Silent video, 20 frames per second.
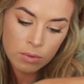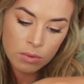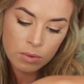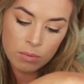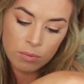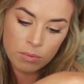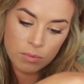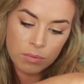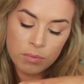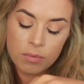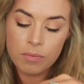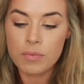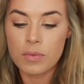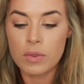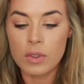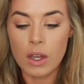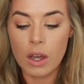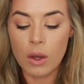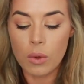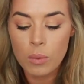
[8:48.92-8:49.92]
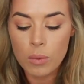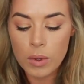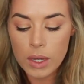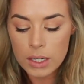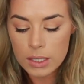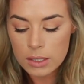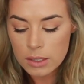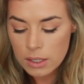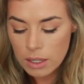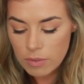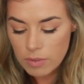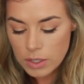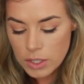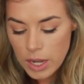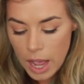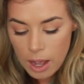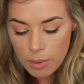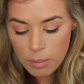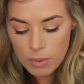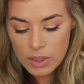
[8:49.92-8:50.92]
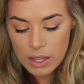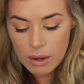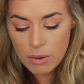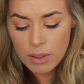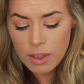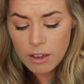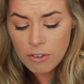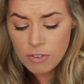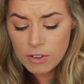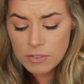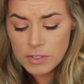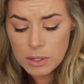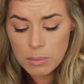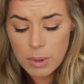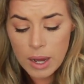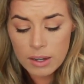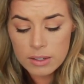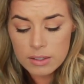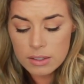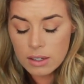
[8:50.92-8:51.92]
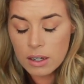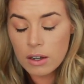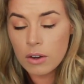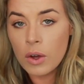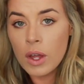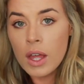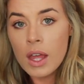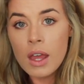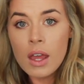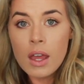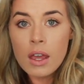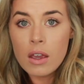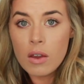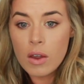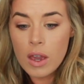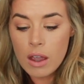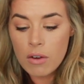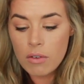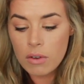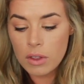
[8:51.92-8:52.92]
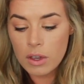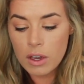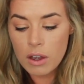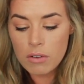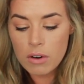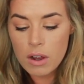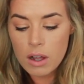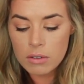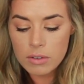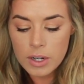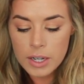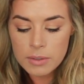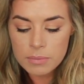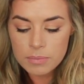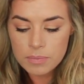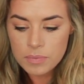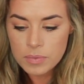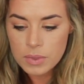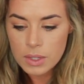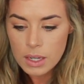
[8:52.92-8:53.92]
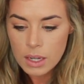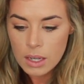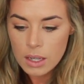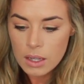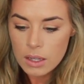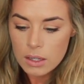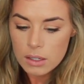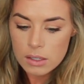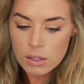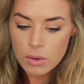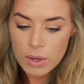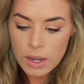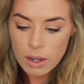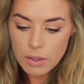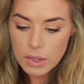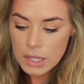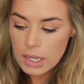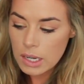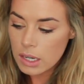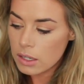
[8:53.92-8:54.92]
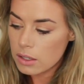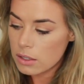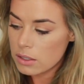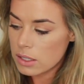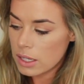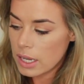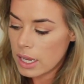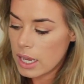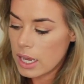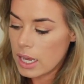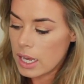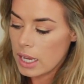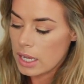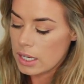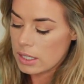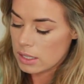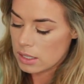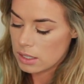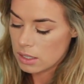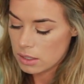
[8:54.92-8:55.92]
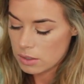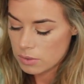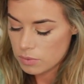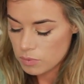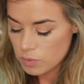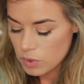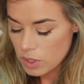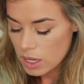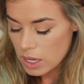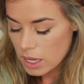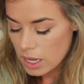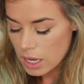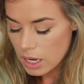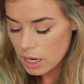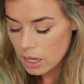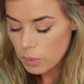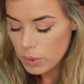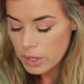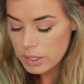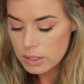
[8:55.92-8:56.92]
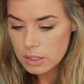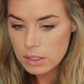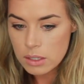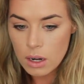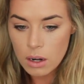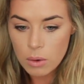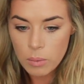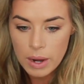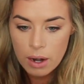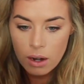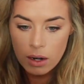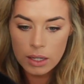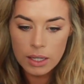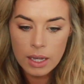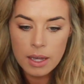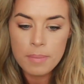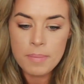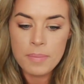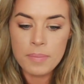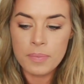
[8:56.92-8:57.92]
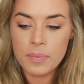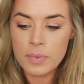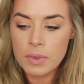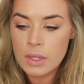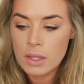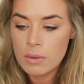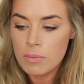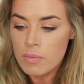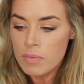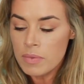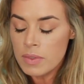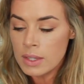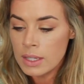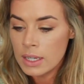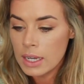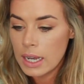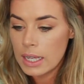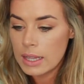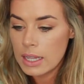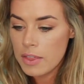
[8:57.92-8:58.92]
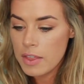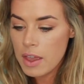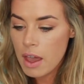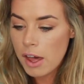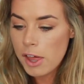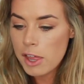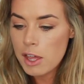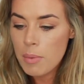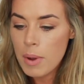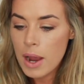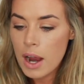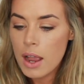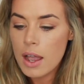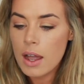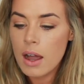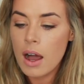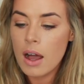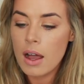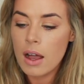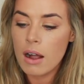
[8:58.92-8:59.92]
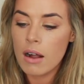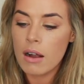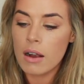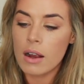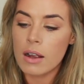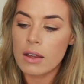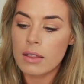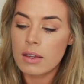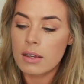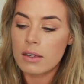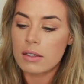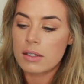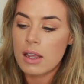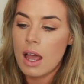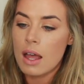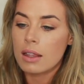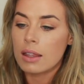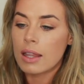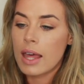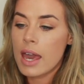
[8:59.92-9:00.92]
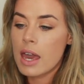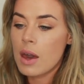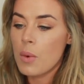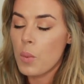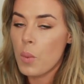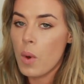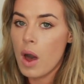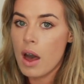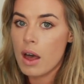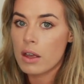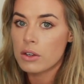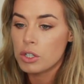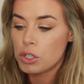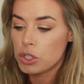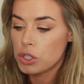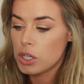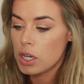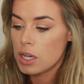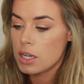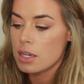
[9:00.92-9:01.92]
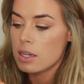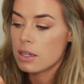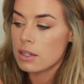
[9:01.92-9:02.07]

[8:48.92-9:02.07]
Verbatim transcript: Hmm. No, I didn't save the tag, but they were like 50 bucks, so you can't really go wrong, right? So I got those and cannot wait to start wearing them. And then the other pair I got are these light wash